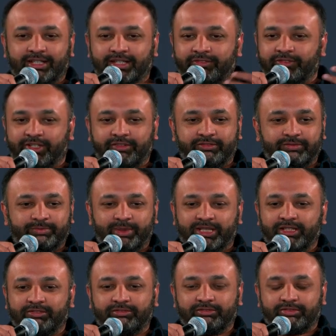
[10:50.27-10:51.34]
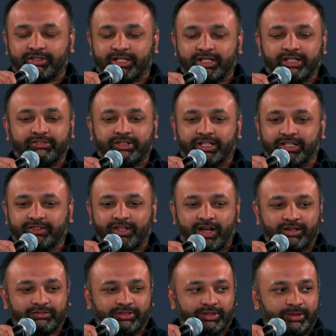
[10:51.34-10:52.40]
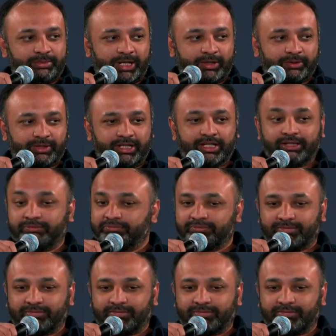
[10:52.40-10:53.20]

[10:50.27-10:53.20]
we've been very, very thoughtful about, like,